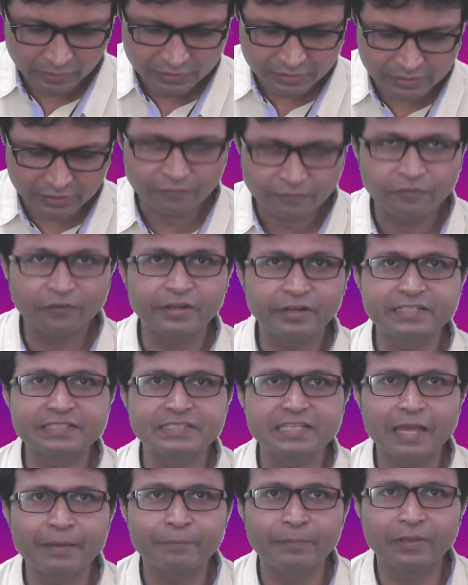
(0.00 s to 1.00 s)
Say for
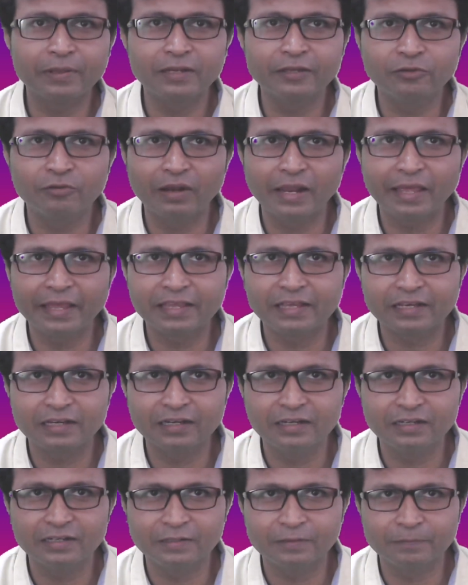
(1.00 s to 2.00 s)
example, you like
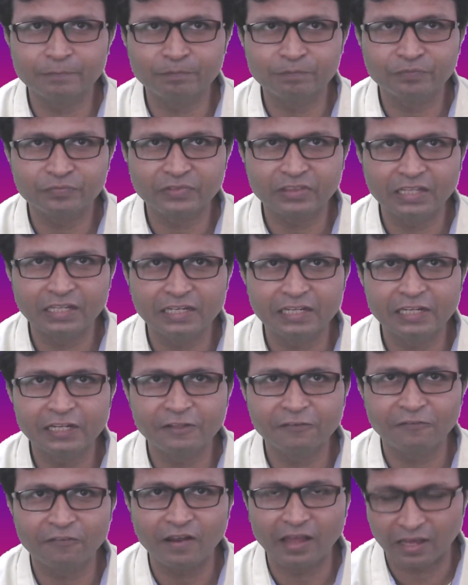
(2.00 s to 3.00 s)
the
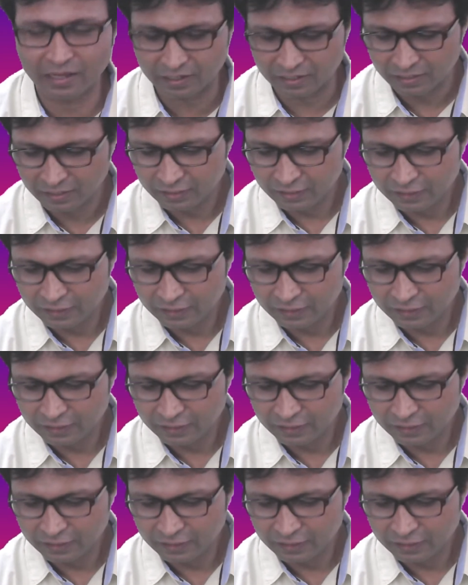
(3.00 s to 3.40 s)
lily flower,